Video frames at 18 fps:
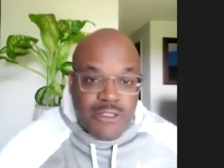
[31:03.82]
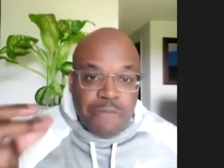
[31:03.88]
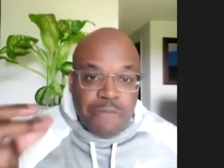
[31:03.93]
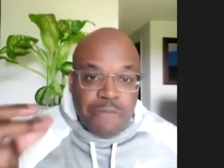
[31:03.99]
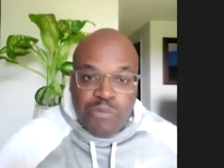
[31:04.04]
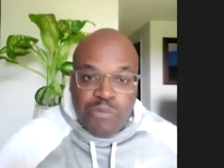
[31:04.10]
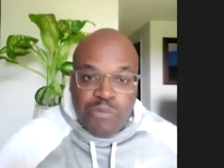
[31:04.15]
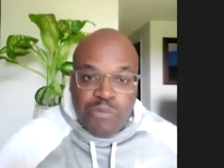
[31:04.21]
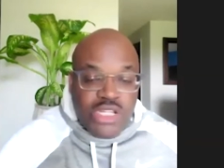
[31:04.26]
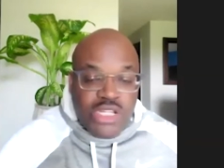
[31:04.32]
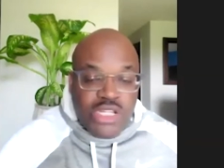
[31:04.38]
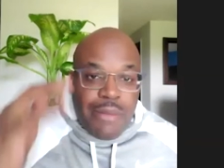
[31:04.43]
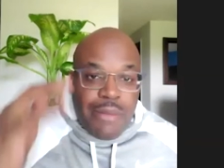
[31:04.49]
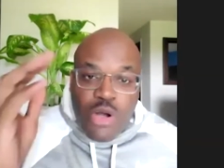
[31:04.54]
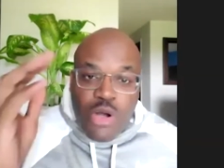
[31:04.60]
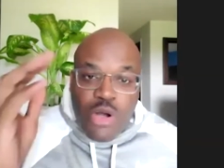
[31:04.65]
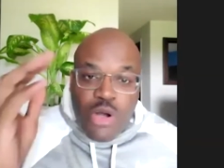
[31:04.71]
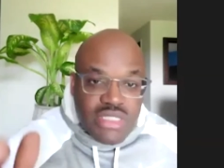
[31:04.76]
They're not
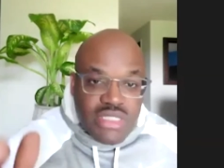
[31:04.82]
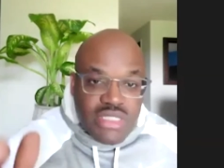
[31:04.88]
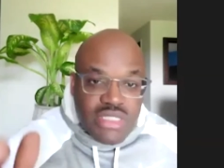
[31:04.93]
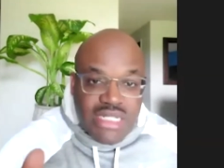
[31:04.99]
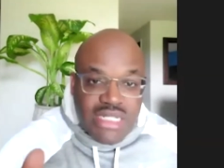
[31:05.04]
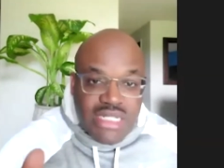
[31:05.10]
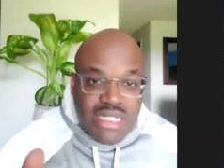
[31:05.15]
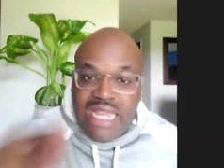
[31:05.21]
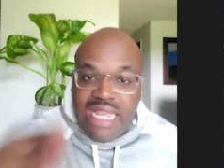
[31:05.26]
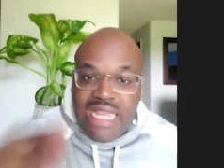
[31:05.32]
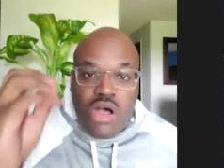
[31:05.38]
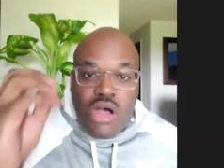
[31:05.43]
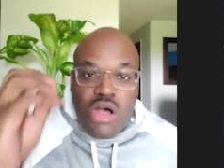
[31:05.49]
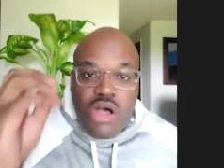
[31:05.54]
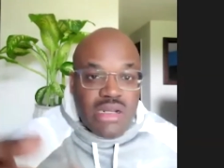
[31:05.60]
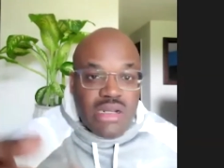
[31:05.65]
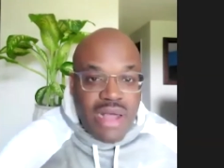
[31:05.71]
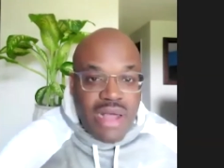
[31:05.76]
posting it. They ain't talking
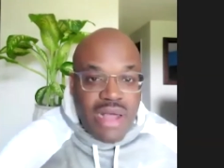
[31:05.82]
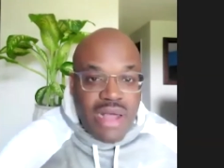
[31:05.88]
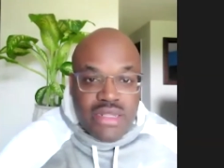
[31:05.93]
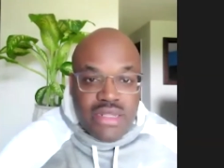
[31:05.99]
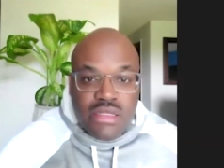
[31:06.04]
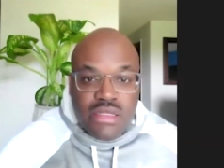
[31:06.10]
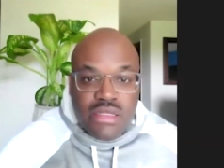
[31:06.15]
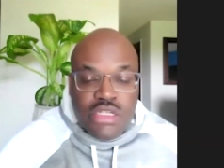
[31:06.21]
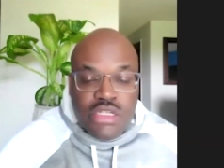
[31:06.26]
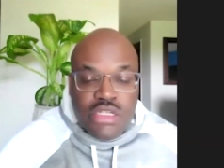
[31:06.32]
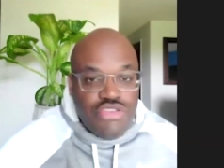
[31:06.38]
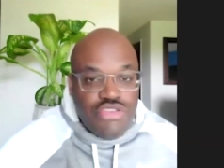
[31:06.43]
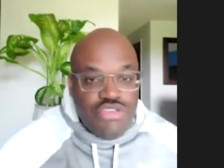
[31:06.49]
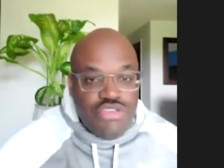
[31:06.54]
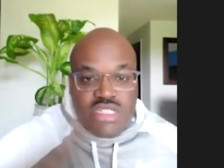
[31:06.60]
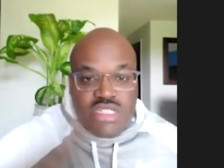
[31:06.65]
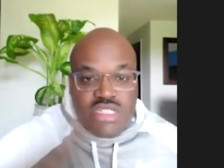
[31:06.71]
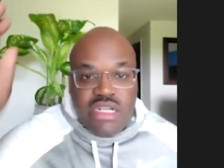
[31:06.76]
about it. You just see
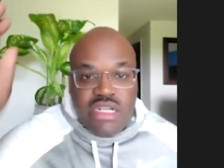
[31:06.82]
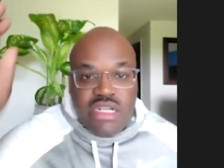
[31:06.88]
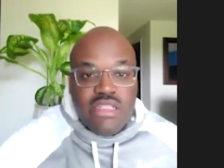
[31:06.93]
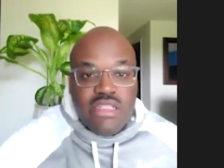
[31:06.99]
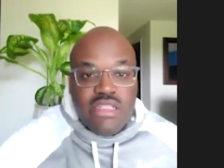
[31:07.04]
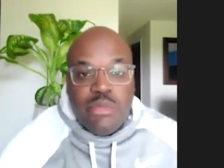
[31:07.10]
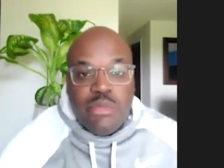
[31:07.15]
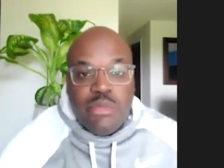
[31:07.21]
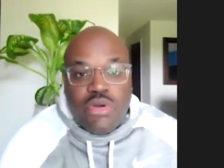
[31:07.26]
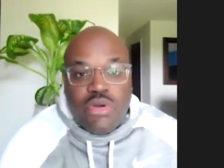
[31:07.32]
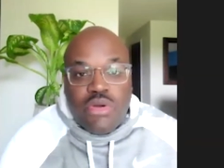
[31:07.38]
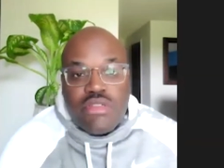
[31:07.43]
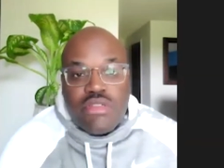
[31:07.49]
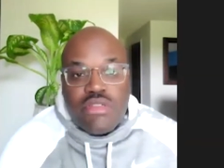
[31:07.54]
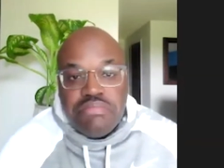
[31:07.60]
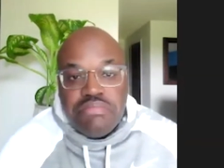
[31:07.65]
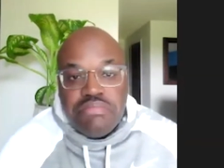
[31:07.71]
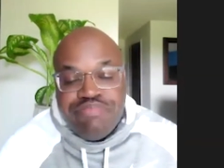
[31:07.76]
it in the leaderboards.
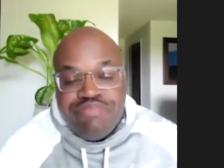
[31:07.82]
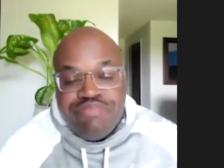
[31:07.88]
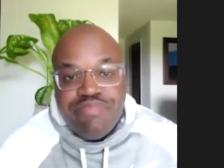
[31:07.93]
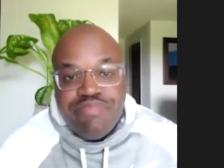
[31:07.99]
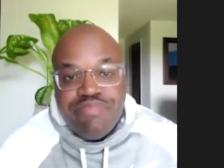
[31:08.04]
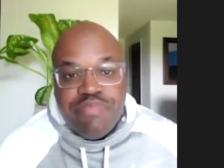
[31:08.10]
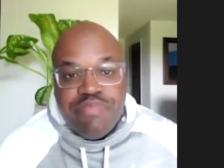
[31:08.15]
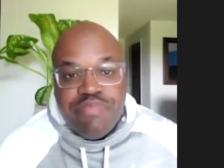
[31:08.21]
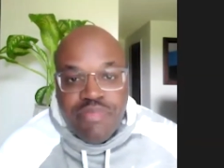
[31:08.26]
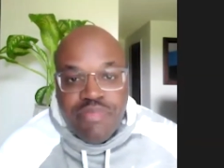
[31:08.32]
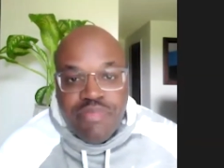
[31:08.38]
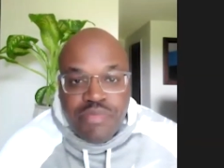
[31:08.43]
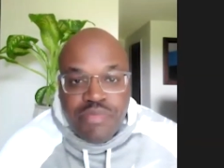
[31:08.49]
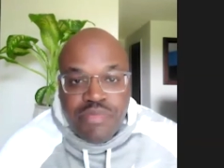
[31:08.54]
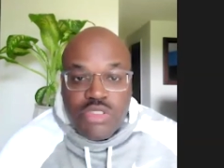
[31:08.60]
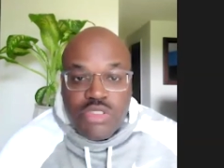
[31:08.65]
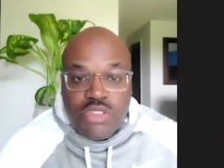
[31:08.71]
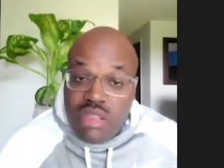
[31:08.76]

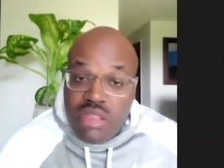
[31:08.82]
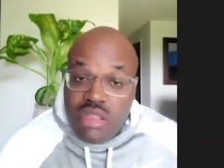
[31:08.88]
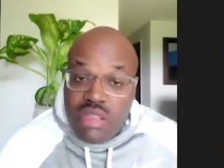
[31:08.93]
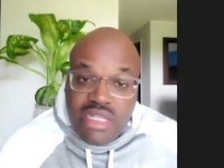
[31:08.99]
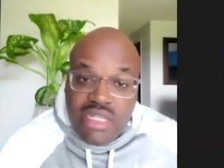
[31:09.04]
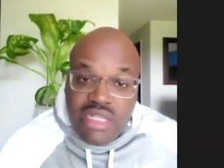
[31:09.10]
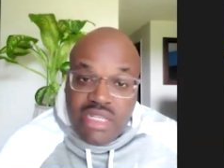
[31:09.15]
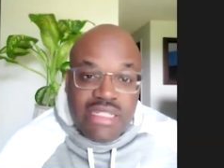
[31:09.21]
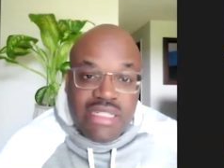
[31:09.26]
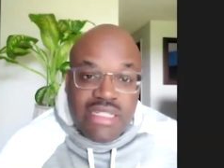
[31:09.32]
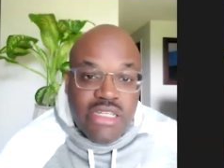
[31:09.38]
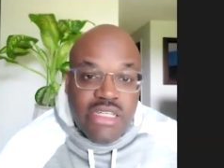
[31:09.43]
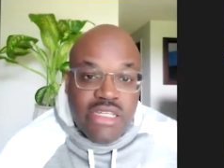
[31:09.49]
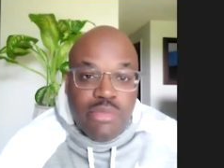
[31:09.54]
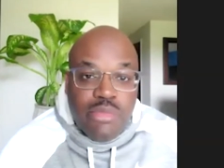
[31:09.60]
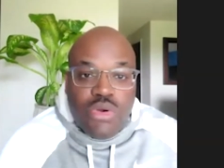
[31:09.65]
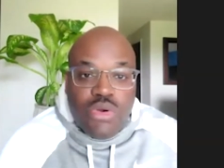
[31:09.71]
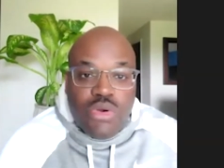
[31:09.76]
Start looking at the
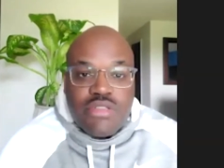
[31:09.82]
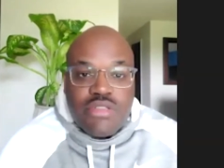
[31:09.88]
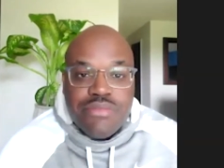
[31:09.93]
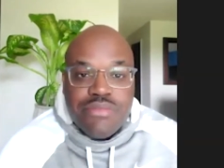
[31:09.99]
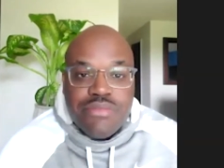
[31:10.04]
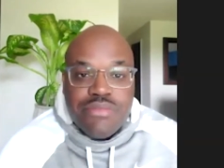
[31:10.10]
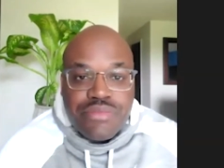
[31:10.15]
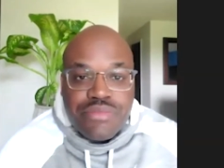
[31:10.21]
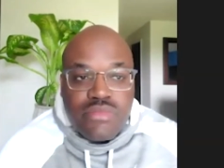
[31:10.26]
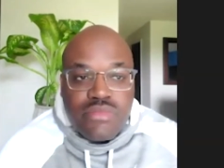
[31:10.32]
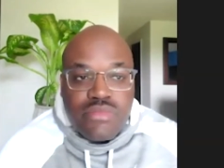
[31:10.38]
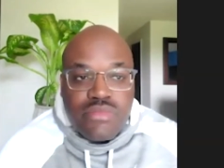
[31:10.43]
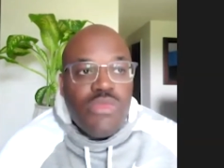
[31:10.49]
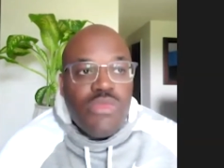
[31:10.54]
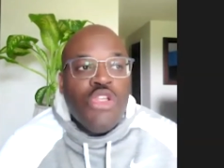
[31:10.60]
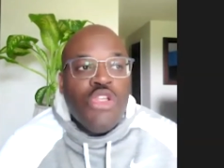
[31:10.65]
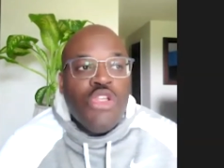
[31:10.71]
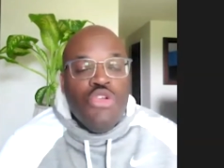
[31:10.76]
leaderboards.
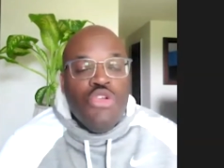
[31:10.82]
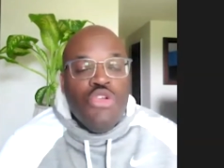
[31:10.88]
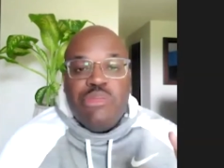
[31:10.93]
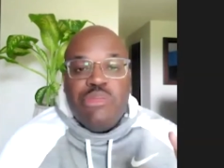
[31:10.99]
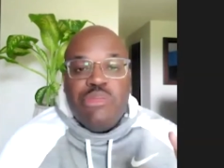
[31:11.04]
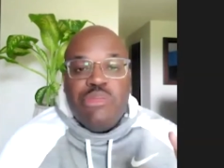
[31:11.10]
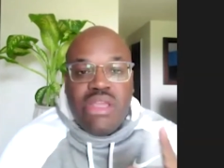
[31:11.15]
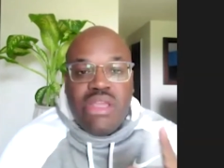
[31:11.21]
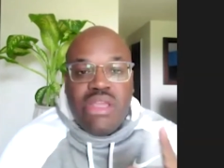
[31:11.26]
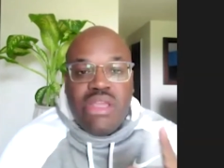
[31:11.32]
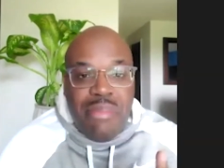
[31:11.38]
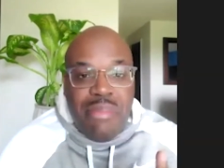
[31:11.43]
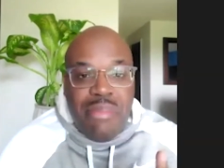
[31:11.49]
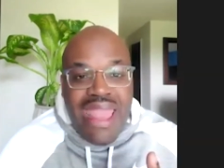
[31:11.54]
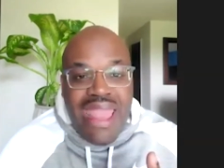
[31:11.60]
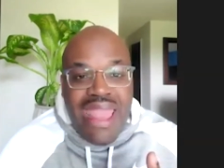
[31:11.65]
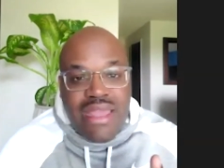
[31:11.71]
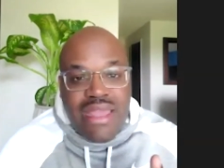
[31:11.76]
You should be on
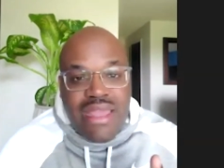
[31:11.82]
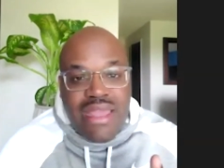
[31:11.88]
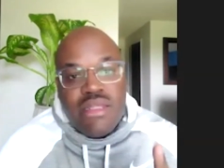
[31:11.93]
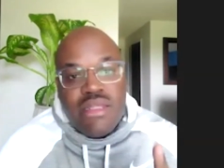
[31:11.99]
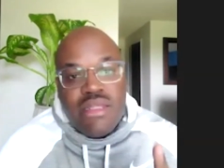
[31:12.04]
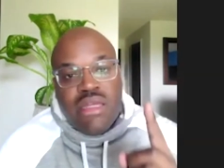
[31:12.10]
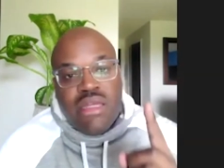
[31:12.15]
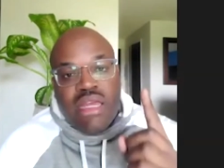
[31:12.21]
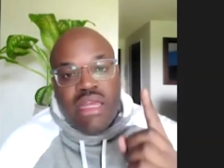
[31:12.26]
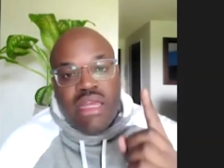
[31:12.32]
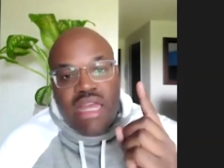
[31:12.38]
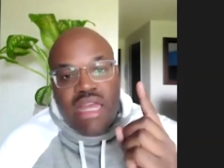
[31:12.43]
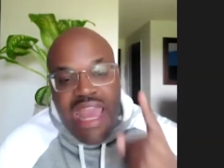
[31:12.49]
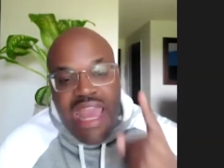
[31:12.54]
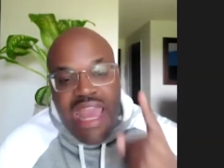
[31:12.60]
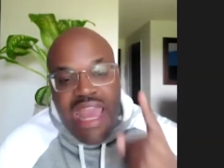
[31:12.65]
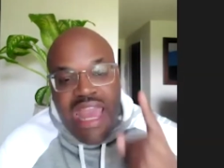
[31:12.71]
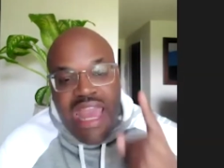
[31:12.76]
band.
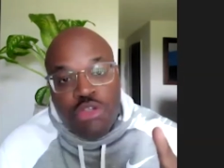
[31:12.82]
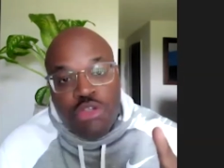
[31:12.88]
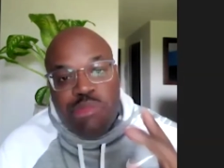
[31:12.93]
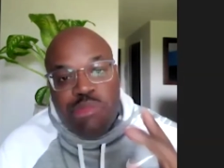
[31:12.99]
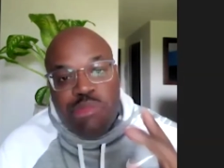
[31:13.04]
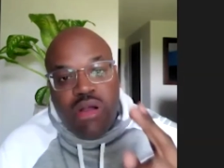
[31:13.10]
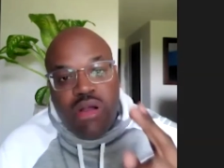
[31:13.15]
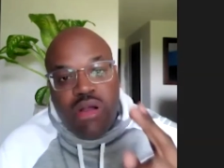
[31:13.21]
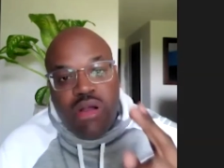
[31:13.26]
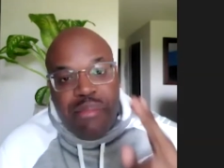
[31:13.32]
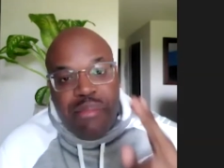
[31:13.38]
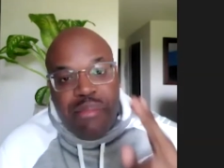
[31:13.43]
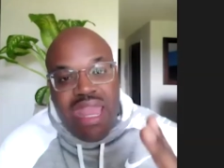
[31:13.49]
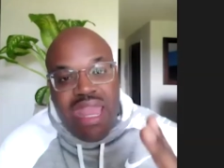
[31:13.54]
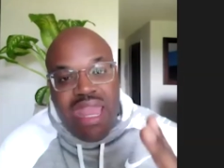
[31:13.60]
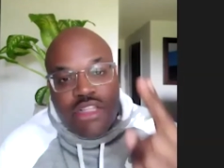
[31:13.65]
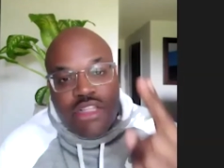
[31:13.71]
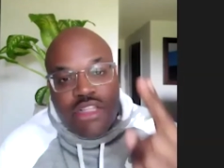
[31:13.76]
You should be on band
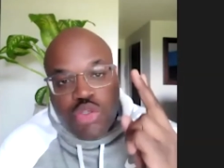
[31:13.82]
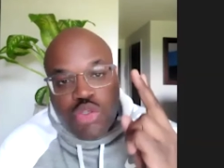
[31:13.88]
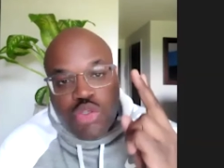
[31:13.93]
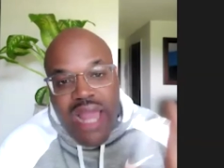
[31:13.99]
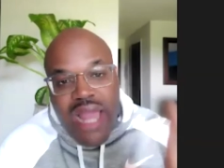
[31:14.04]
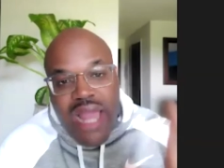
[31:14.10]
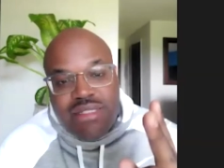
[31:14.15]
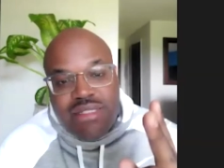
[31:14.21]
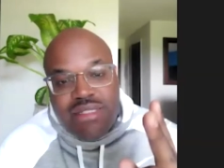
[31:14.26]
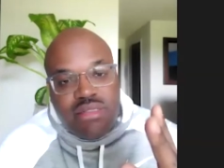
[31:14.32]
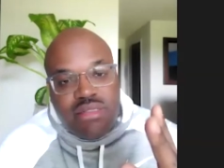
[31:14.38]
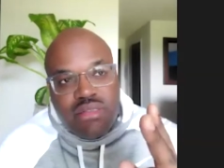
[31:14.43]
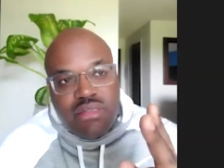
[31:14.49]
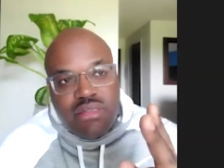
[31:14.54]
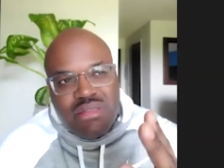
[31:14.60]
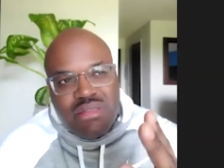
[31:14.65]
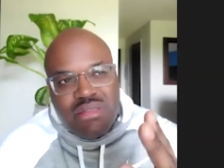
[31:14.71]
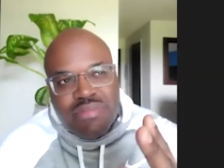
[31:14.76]
twice,
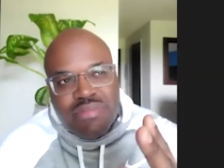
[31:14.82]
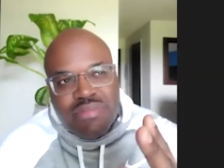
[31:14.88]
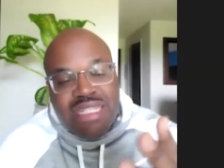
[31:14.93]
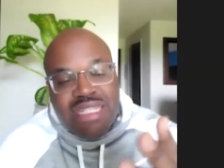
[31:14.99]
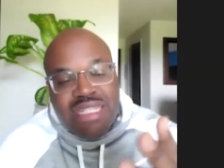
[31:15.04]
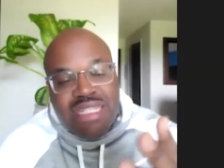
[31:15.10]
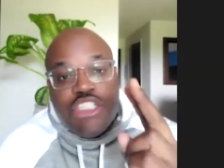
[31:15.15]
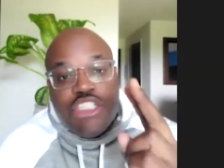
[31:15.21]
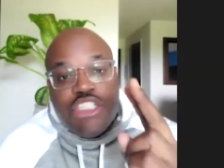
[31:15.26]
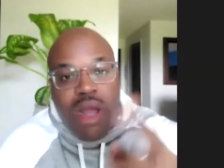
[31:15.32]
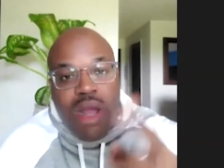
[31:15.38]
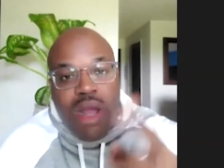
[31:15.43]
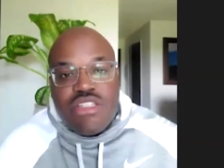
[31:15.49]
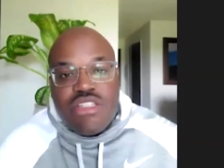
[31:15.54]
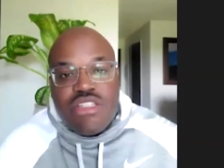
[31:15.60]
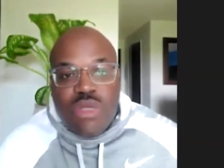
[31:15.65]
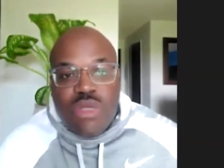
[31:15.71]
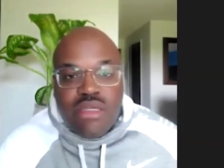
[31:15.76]
at least twice a
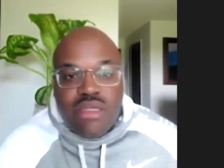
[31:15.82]
week.